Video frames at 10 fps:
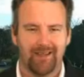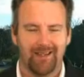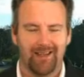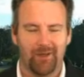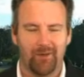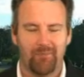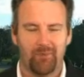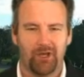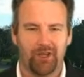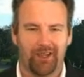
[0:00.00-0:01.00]
Hello, I'm
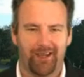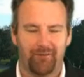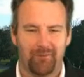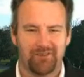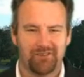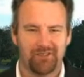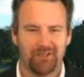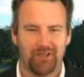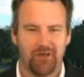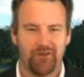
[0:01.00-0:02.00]
Bernard Hickey from
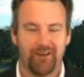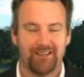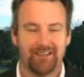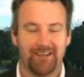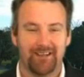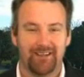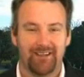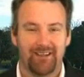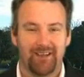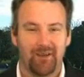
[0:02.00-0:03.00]
interest.co.nz
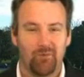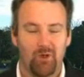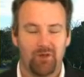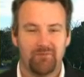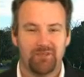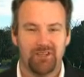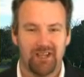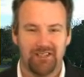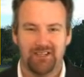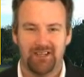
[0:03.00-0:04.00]
and welcome to
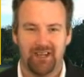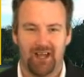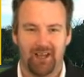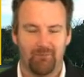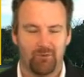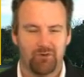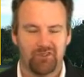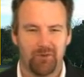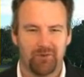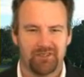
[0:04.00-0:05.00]
90 at 9,
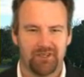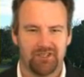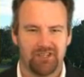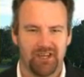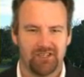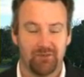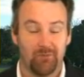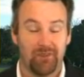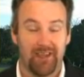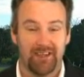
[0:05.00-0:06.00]
brought to you in
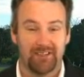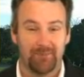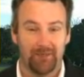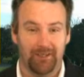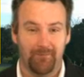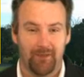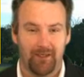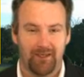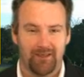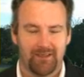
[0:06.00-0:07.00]
association with ASB.
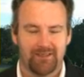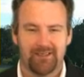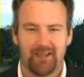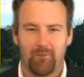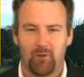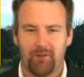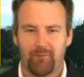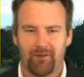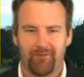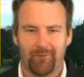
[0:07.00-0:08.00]
This is our morning
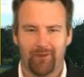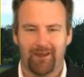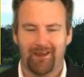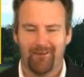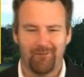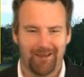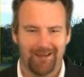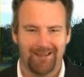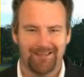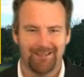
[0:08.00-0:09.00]
briefing where you get everything
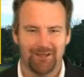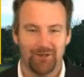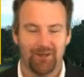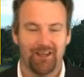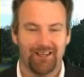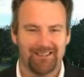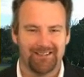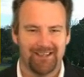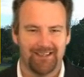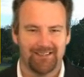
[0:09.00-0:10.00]
you need to know in 90
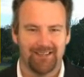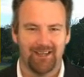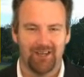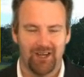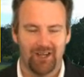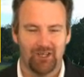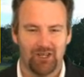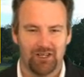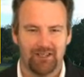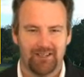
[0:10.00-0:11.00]
seconds at 9
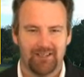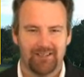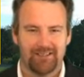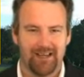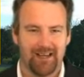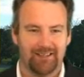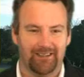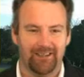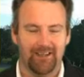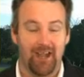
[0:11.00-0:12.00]
o'clock,
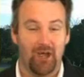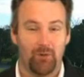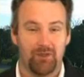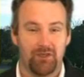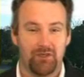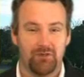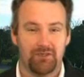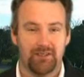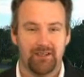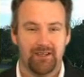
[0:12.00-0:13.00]
starting now with news